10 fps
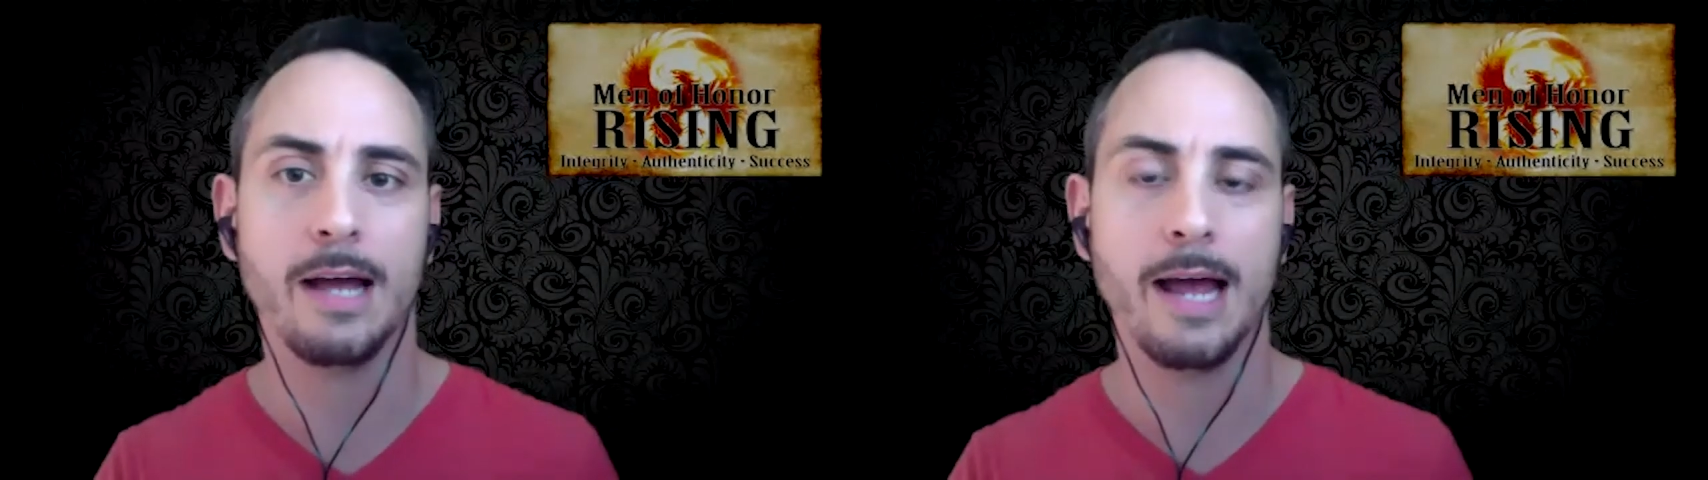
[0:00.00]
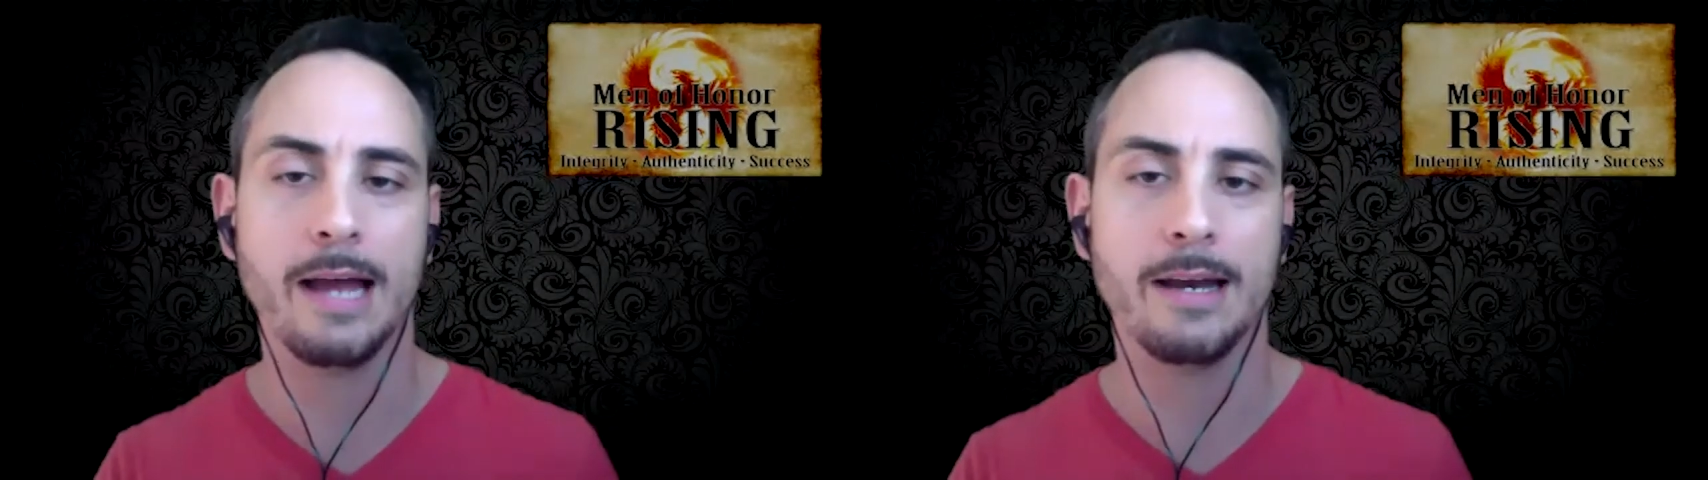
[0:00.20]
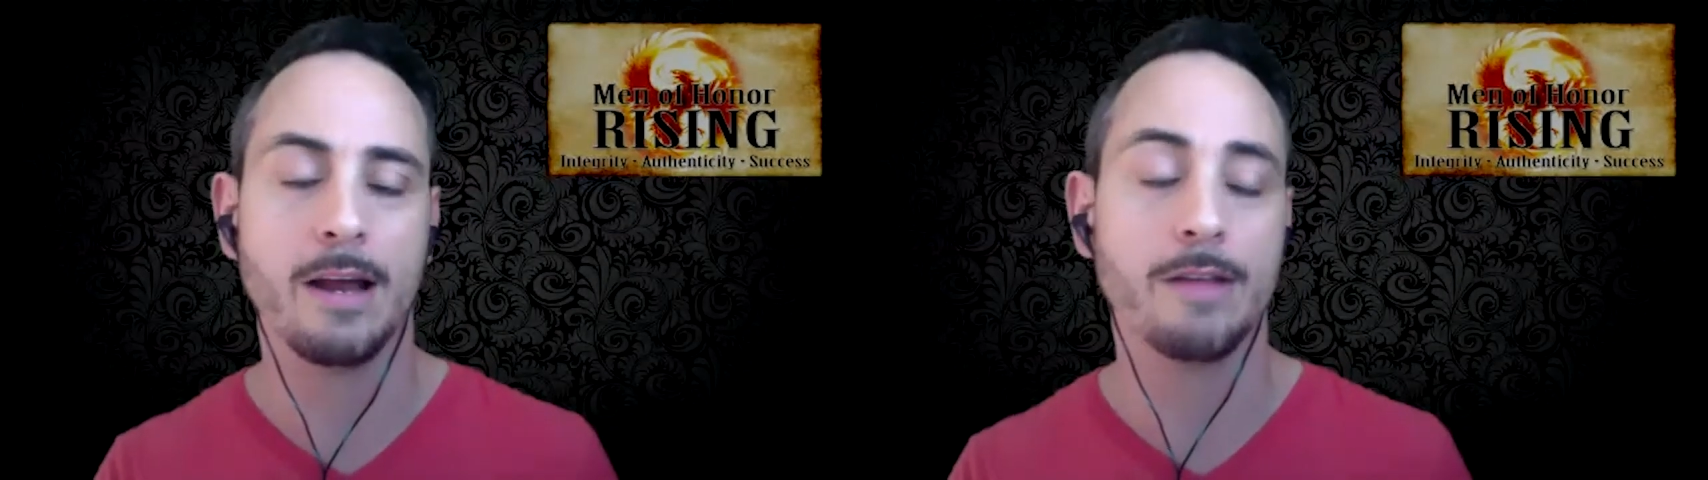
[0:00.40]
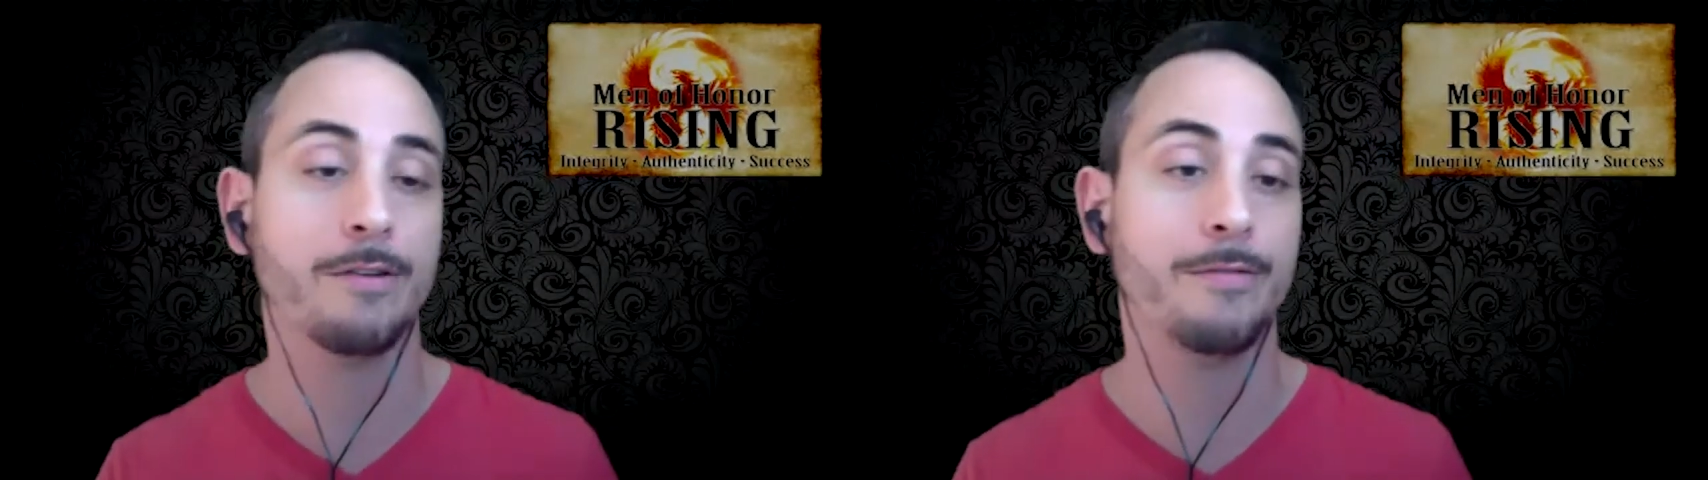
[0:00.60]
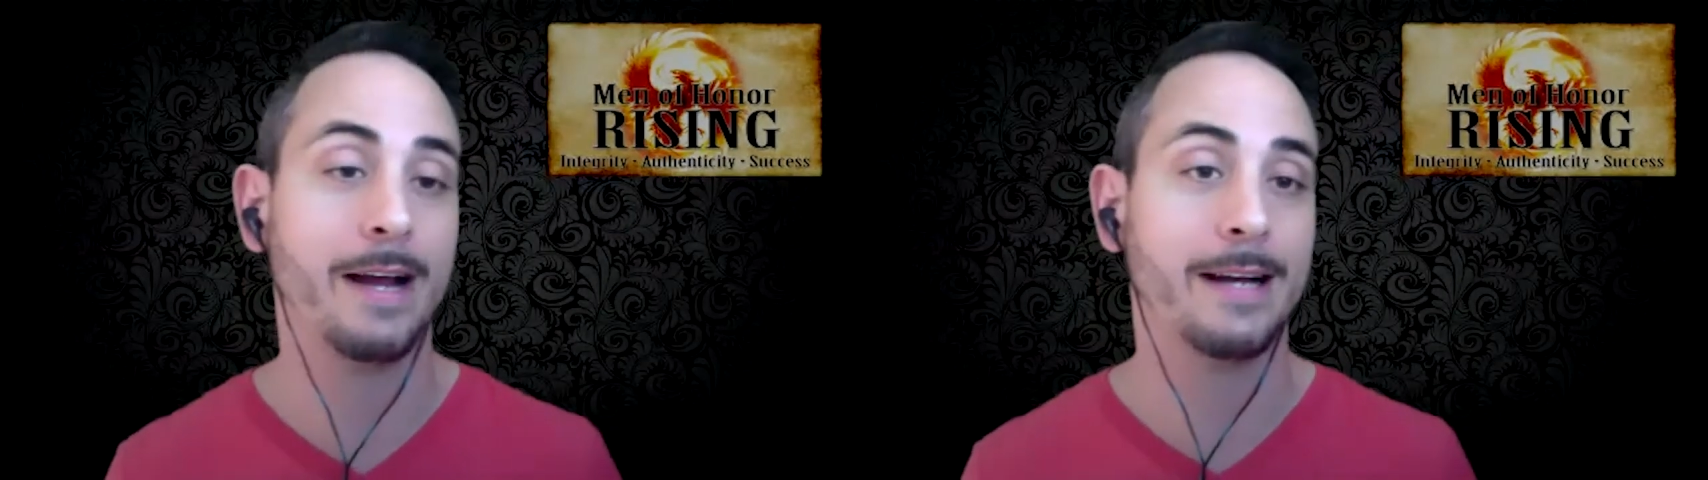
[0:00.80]
and another
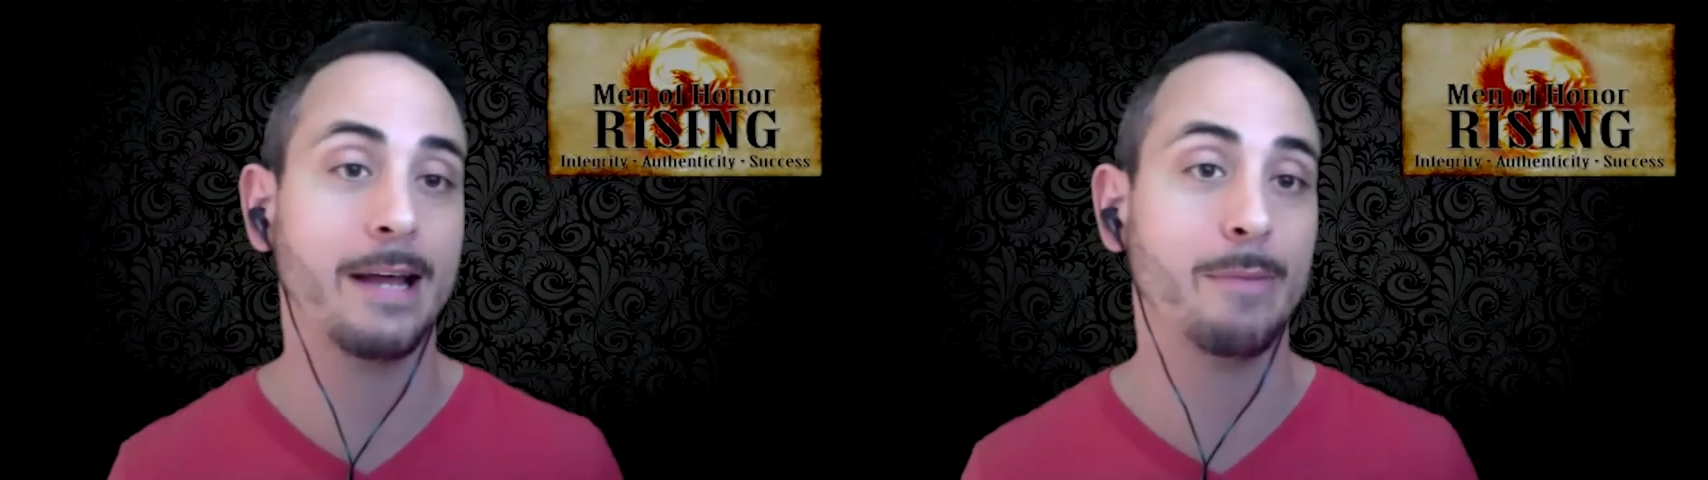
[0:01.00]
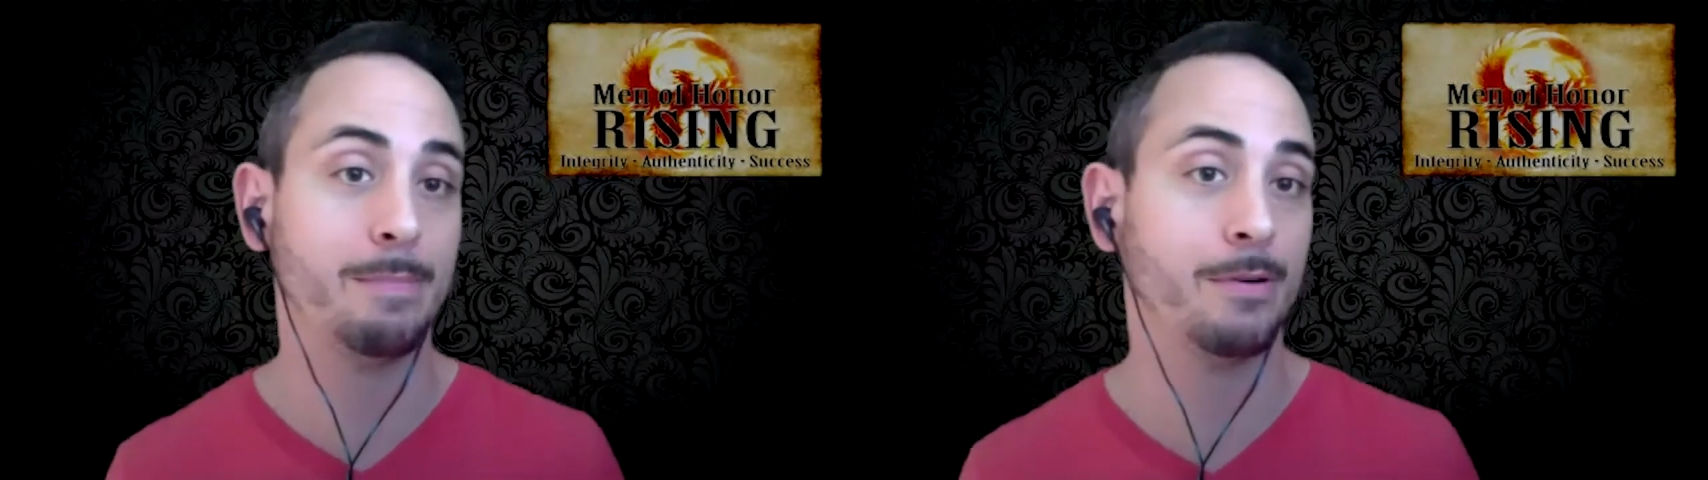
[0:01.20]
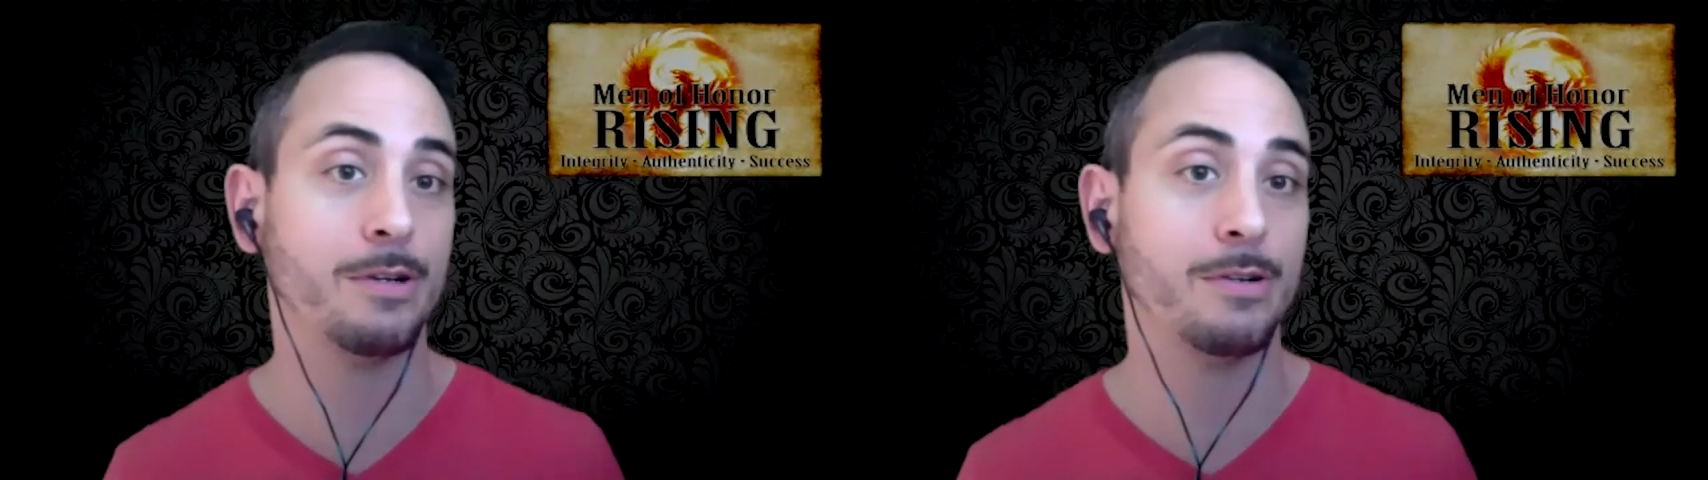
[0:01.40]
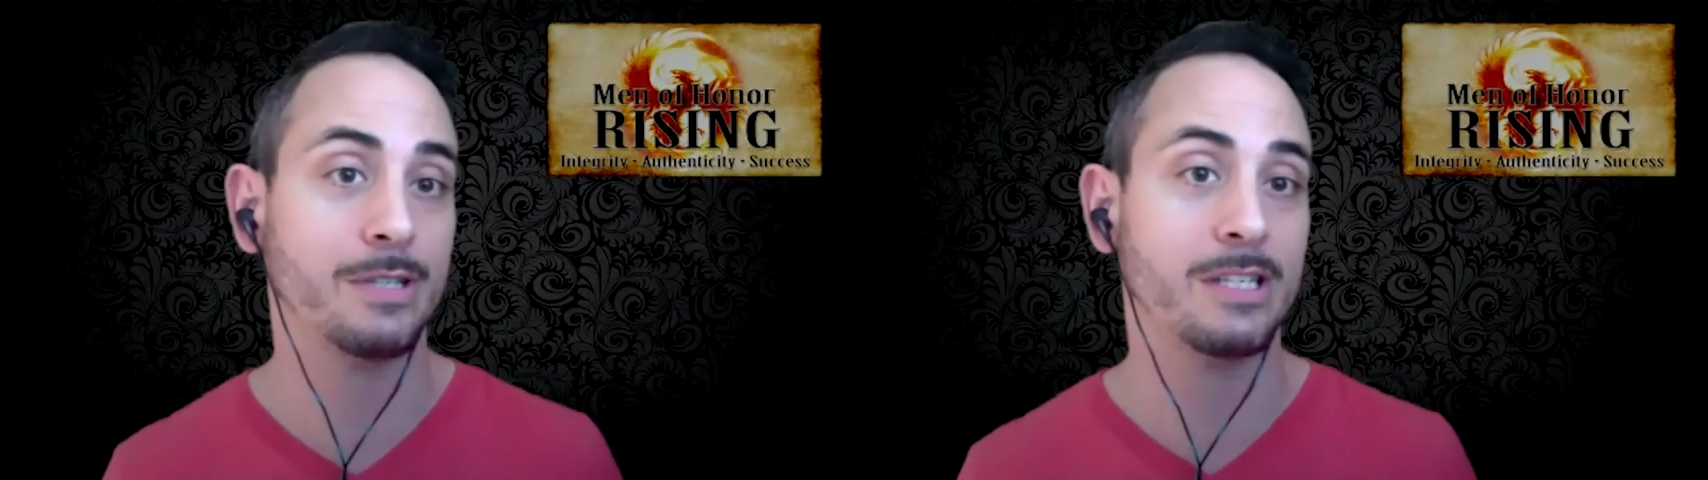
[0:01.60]
effect that we produce